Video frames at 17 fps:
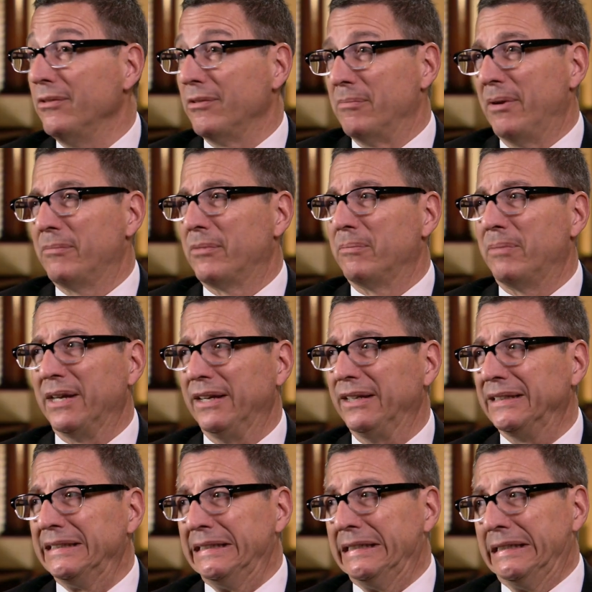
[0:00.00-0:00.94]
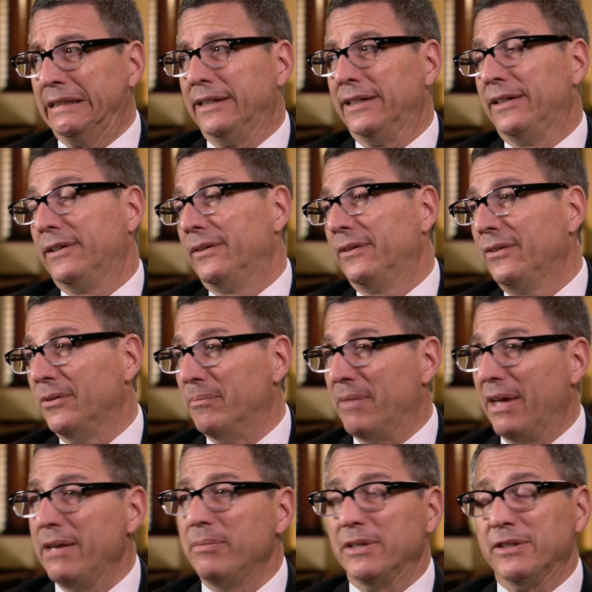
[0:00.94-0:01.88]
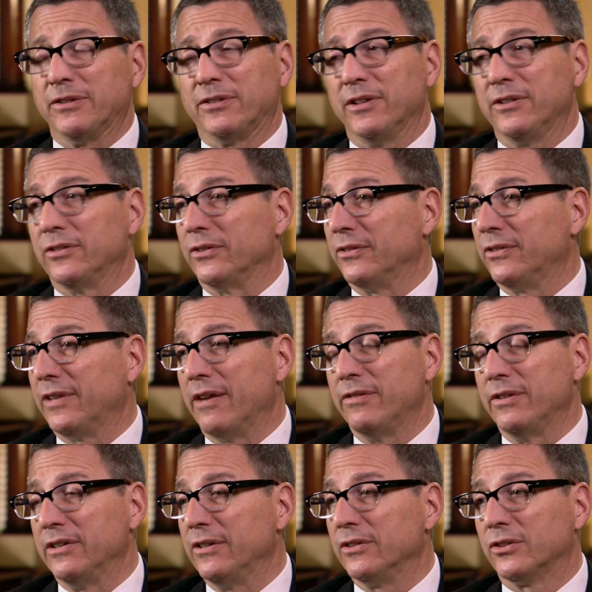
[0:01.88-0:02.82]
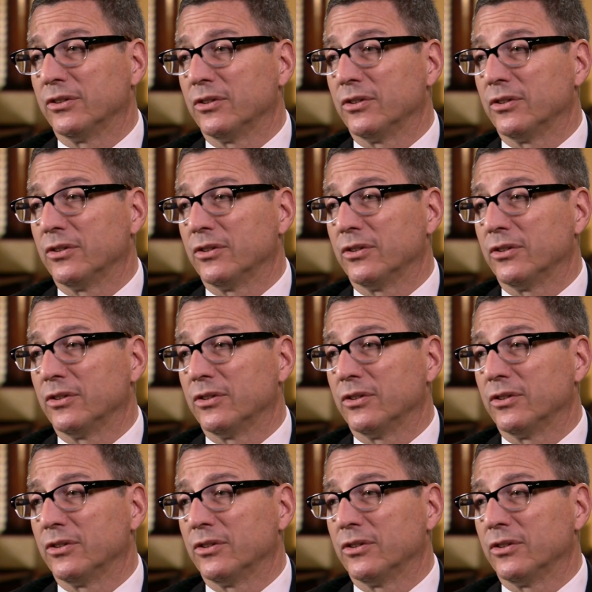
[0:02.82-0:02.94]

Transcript: remember being, oh, maybe six or seven years